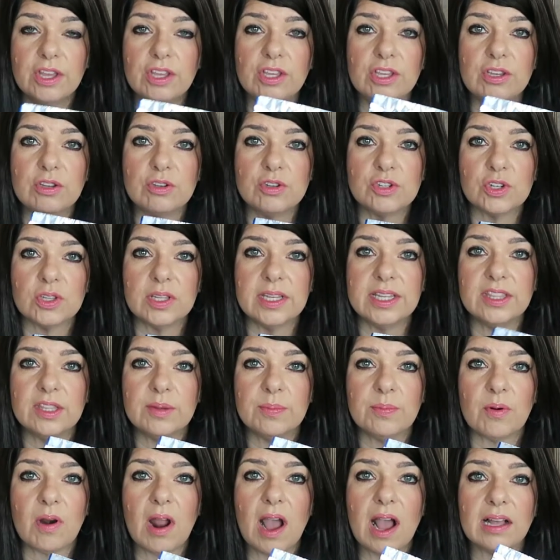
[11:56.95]
usually the
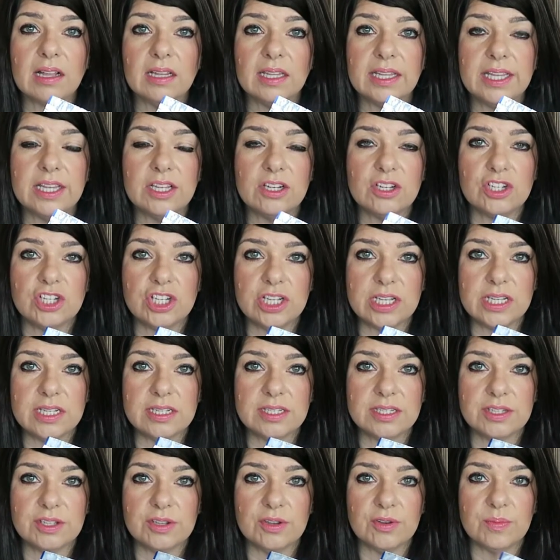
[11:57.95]
broccoli and
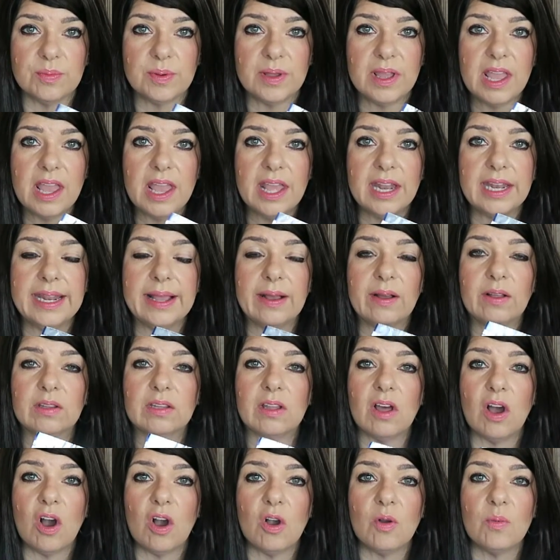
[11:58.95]
cheese soup. Now,
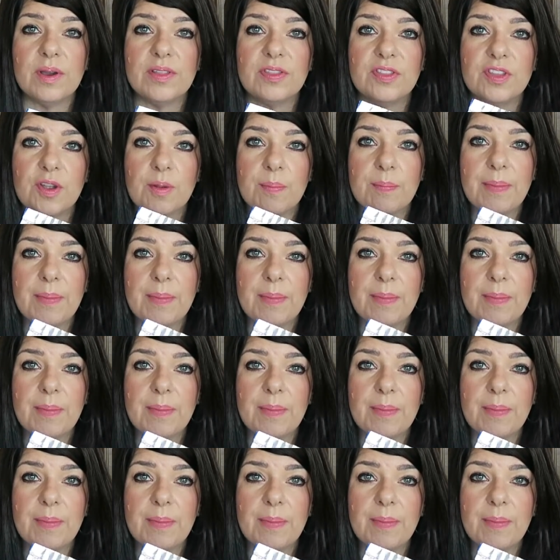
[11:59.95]
along with your